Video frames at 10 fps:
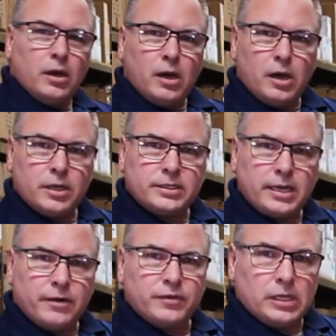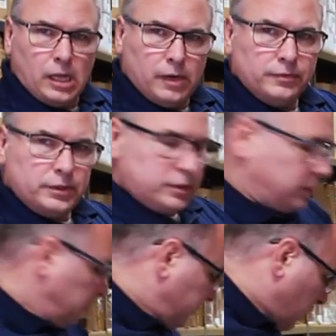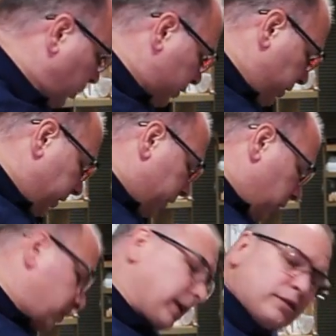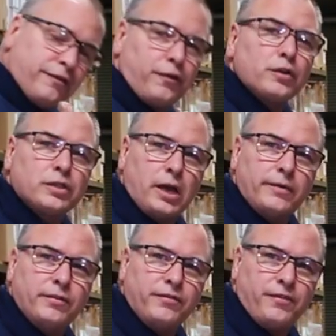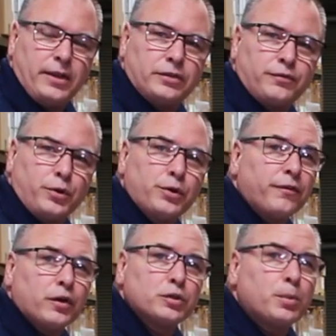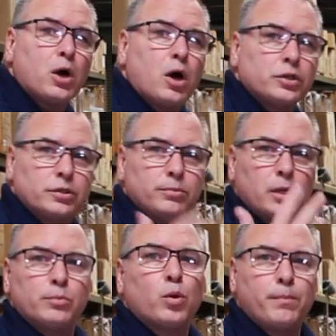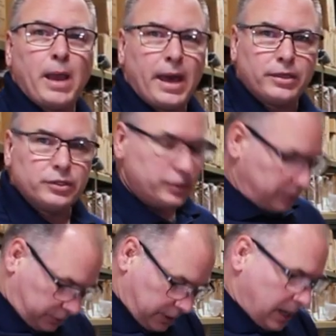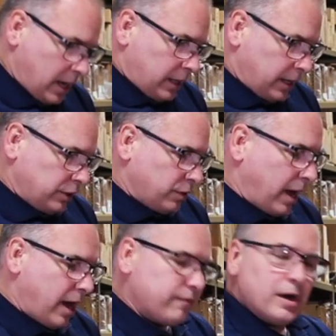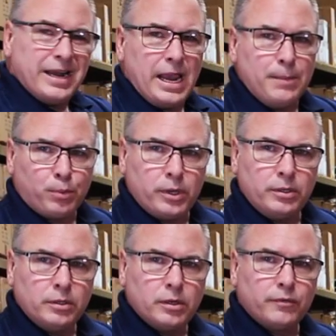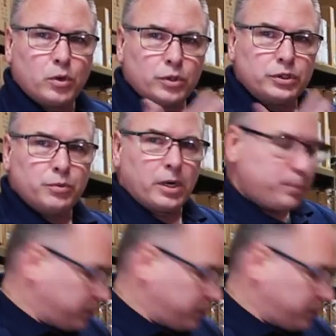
a set of gloves. Of course, you need those. That's the first line of defense for universal precaution, bloodborne pathogens. Then you have an apron. Of course, you want to